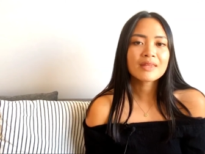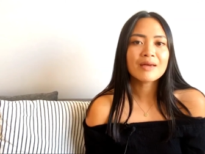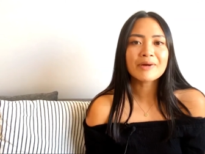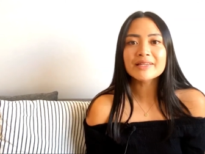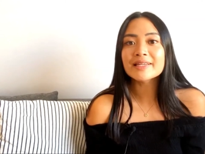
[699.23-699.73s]

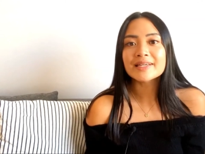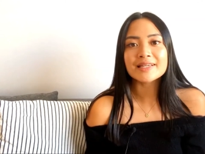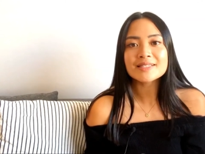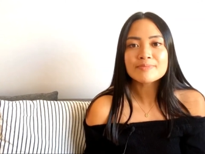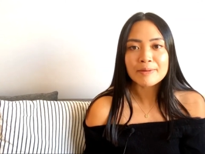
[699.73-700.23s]
And by leaning
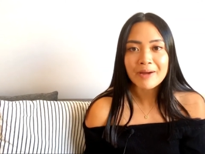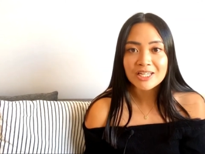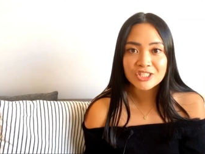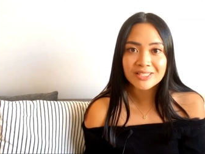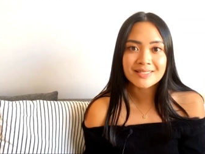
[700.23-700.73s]
into my
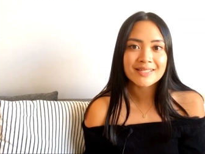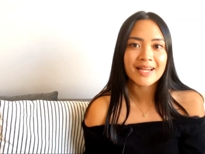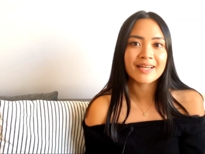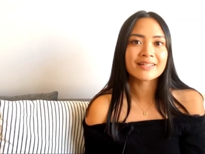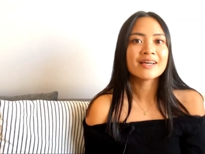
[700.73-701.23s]
passions
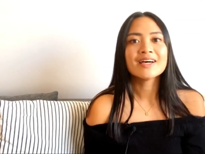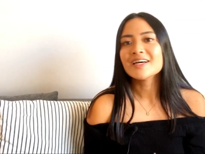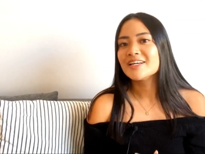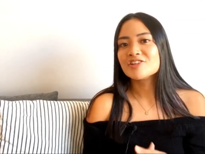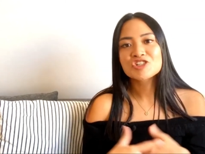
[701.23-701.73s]
and
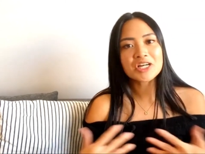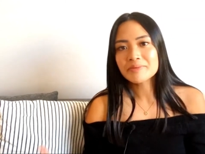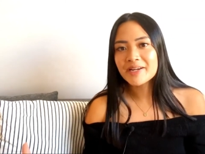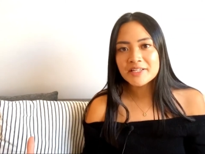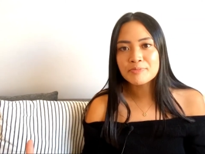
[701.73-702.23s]

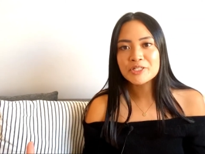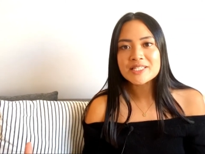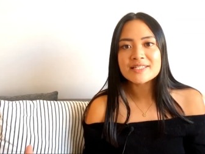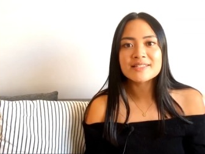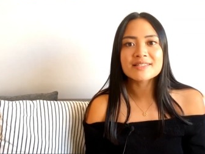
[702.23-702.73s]
sharing my
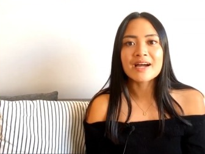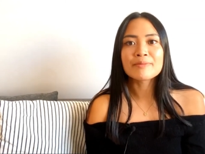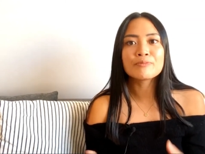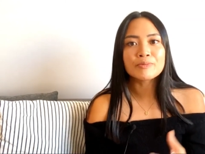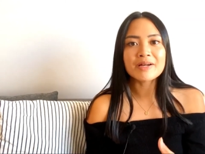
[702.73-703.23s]
expertise,
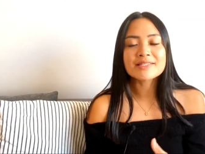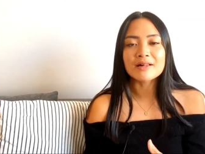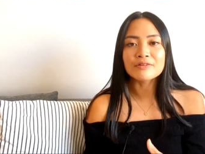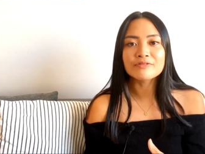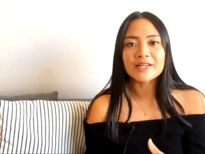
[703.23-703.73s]
I put
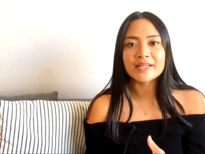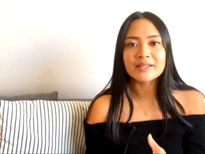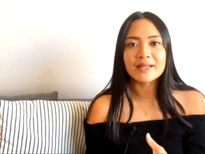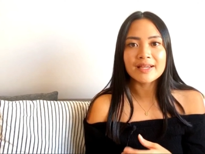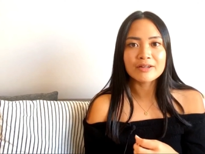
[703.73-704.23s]
myself
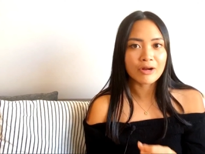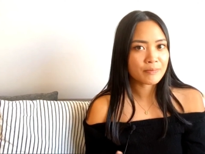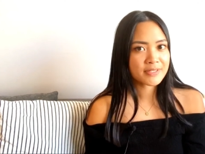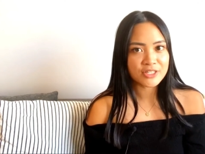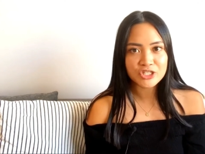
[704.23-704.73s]
in a
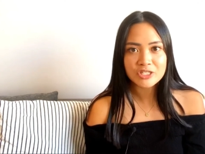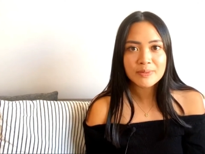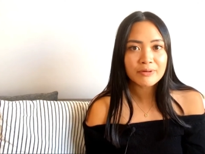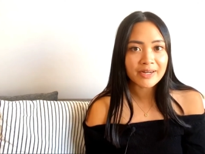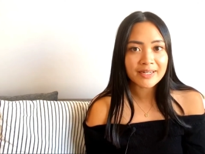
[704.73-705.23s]
great position to
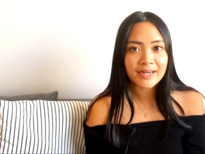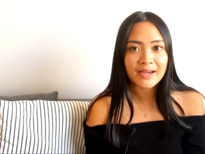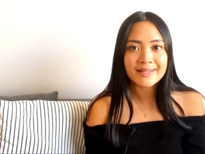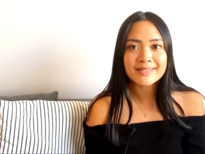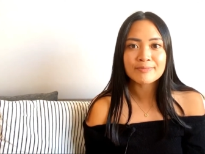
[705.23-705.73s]
be
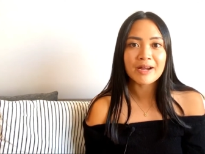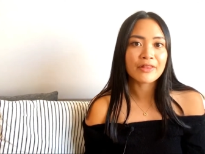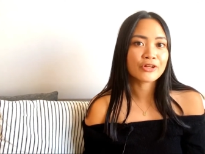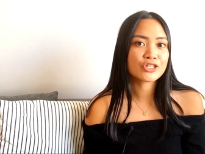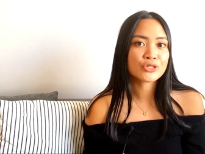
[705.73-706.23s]
recognized by
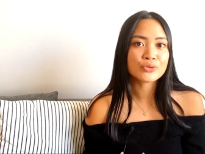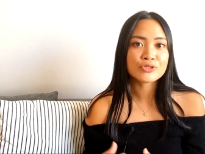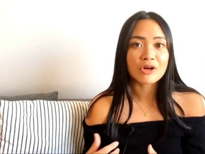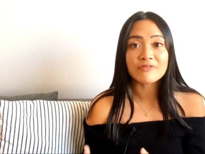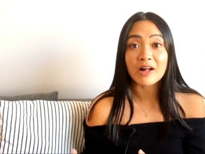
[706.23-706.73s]
others who
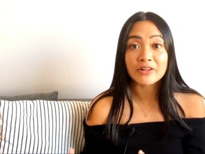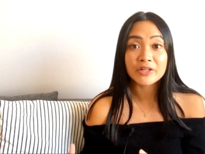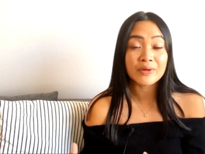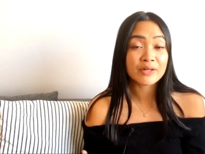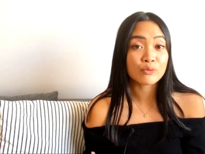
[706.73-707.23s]
saw
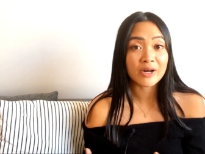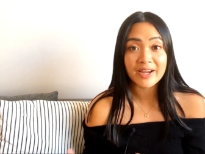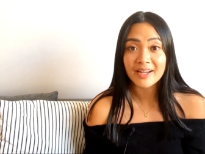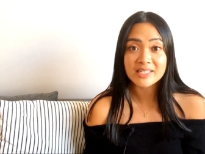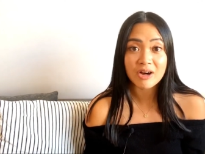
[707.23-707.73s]
value in what
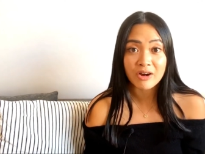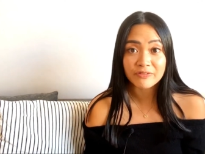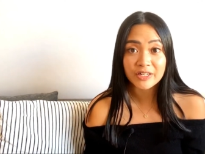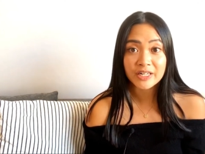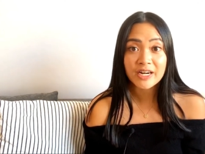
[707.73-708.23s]
I had to
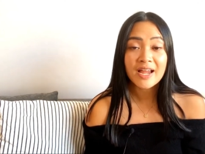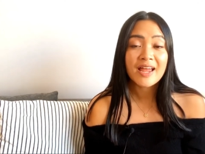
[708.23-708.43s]
offer.